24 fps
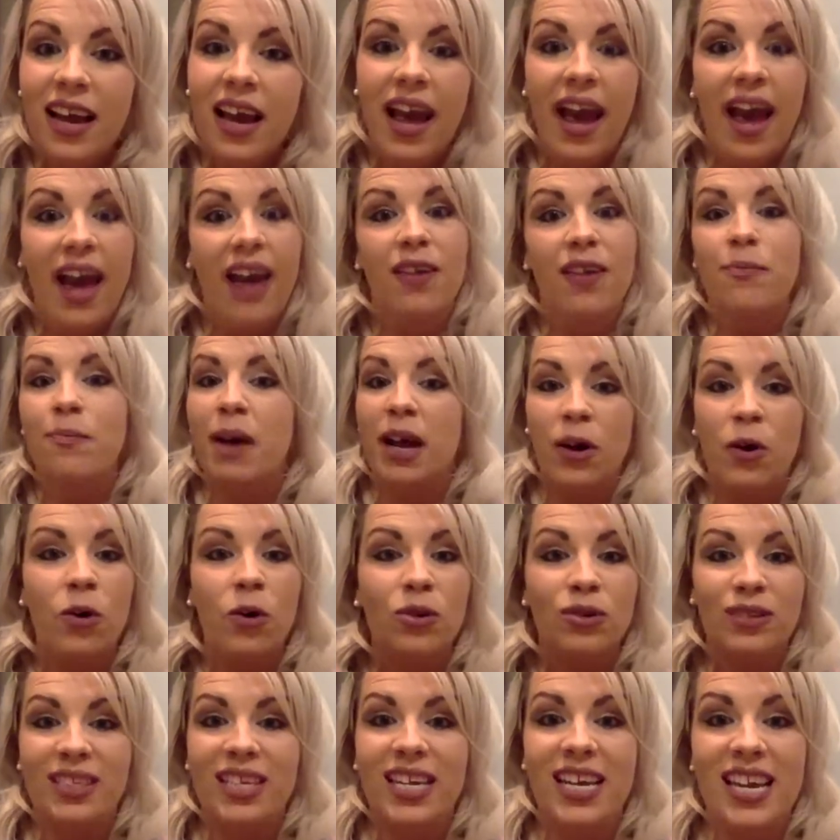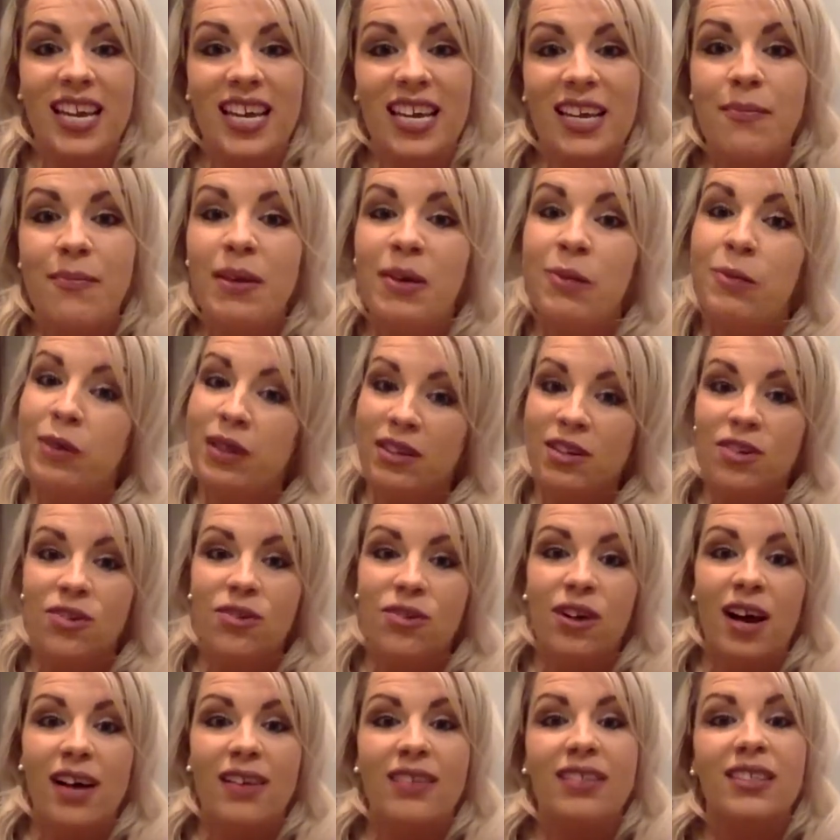out of my whole team with new
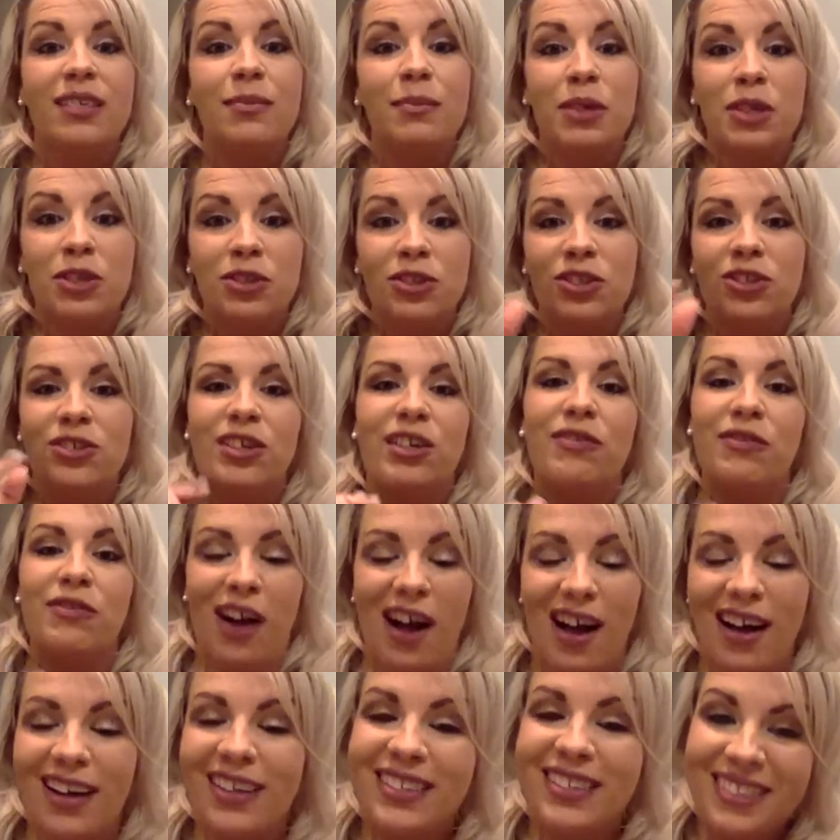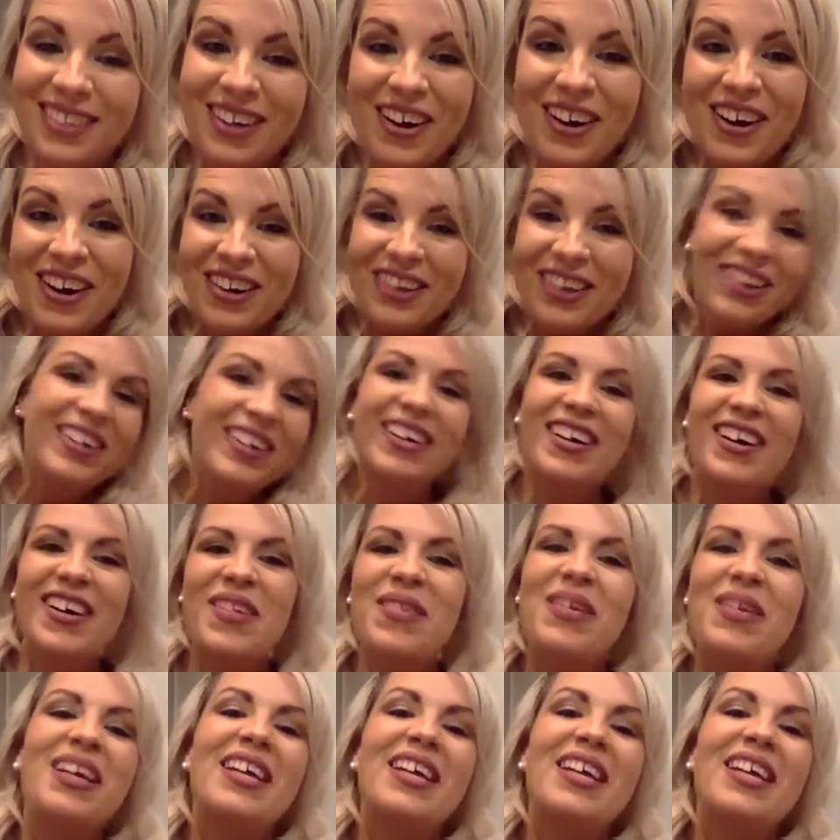customers. You're a rock star, girl.